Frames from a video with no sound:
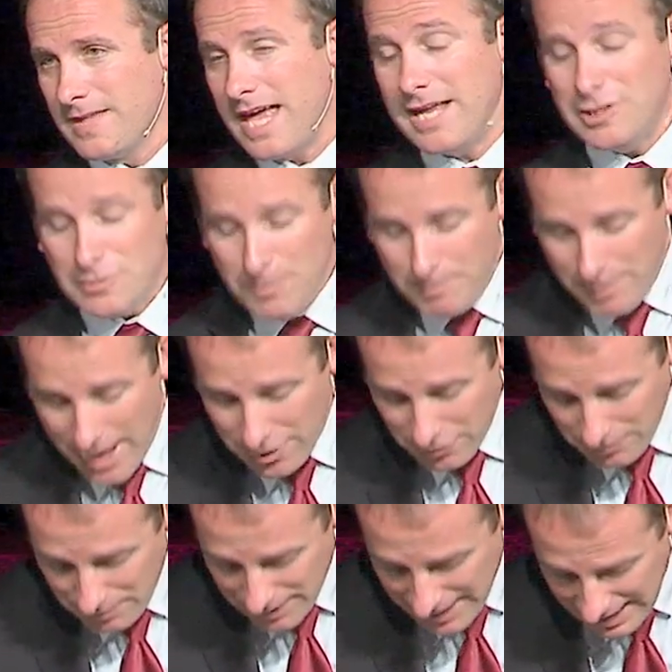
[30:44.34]
And you
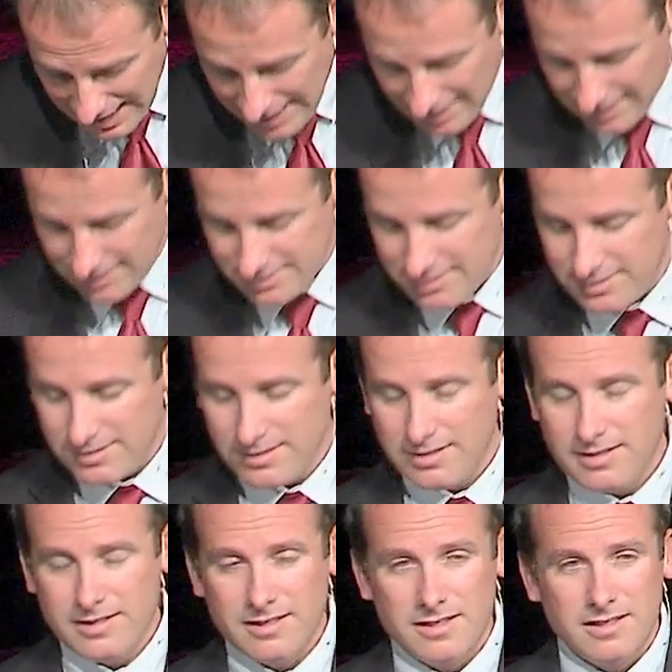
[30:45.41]
better be in it
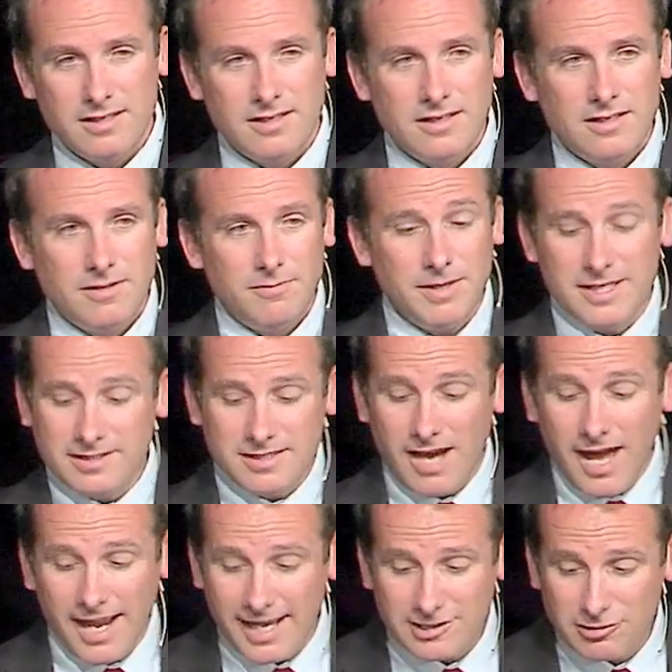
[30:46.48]
because
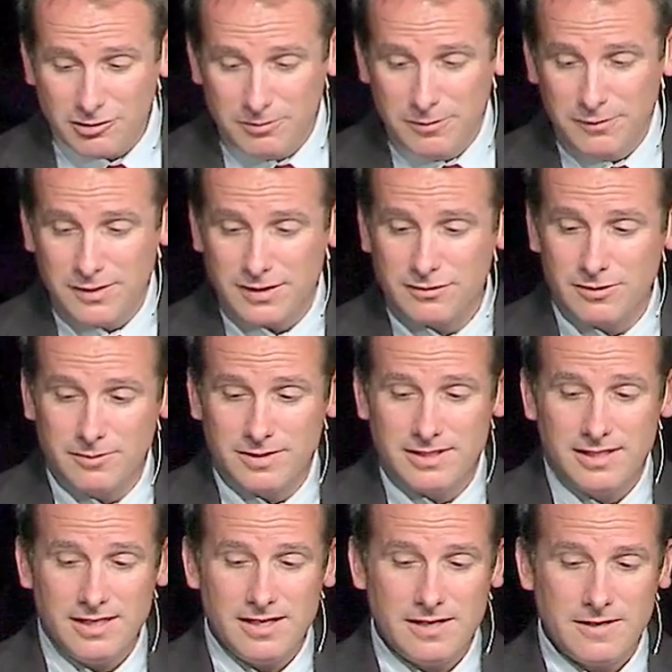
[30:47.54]
God hasn't removed us from
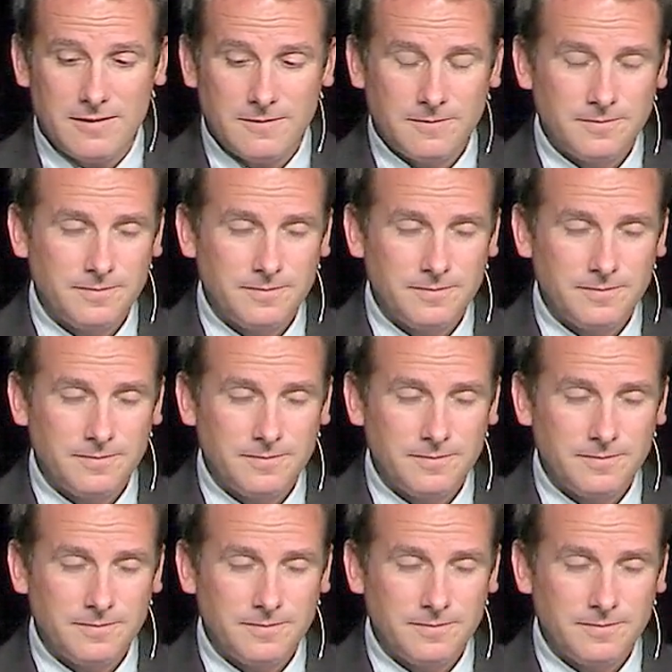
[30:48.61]
sin.